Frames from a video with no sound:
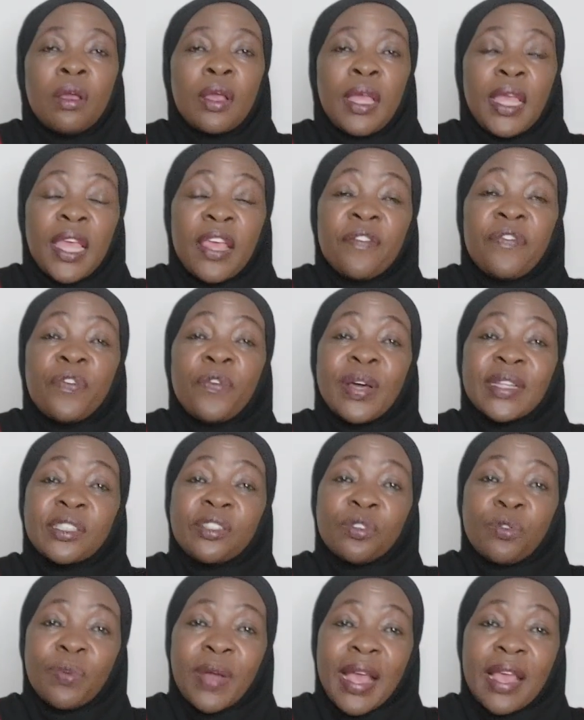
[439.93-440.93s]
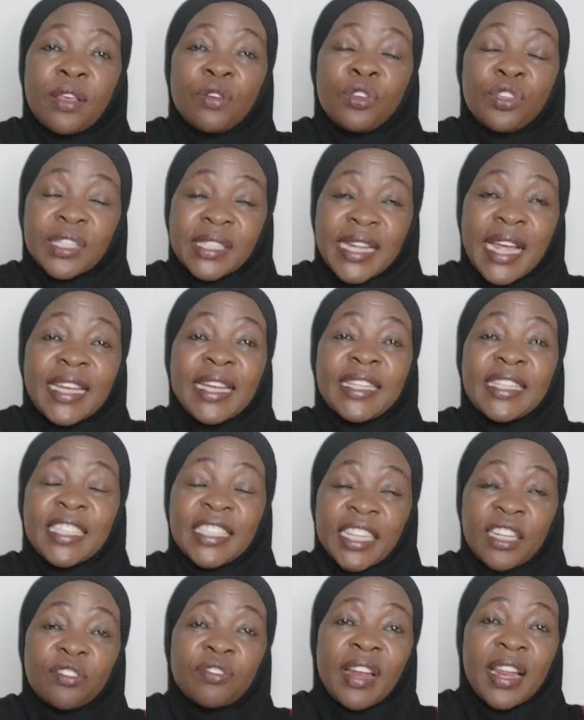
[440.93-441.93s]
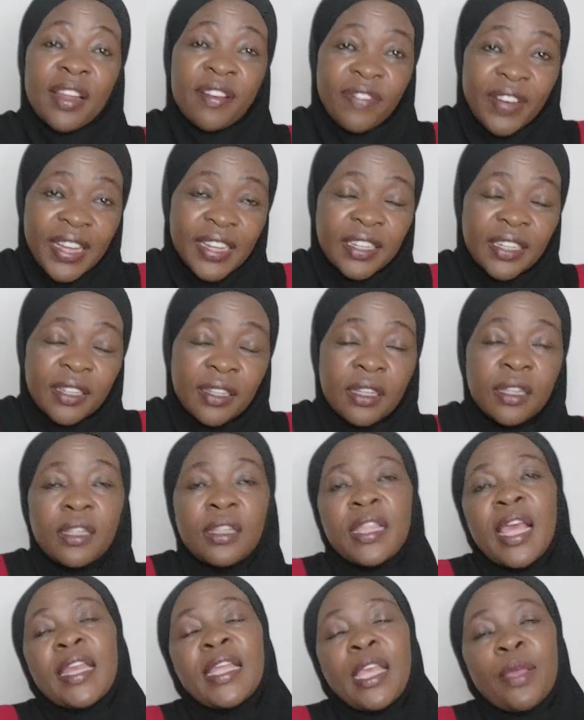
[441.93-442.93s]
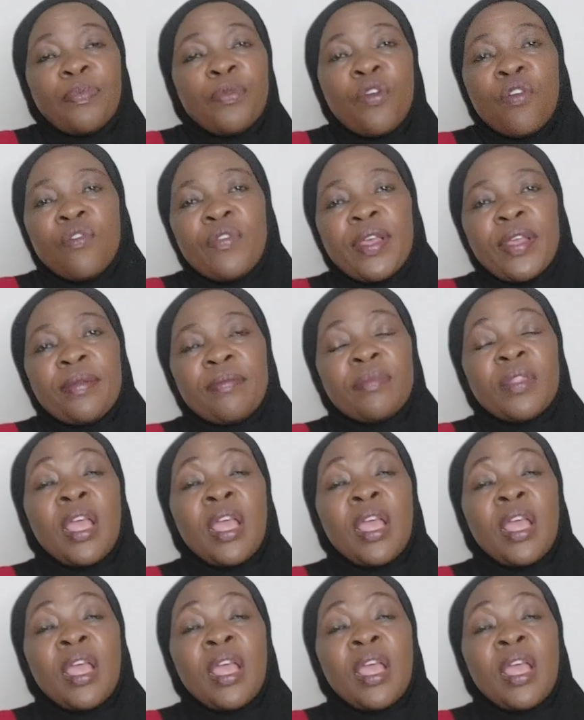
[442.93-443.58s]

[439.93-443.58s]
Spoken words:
If why you started is still relevant, then keep going.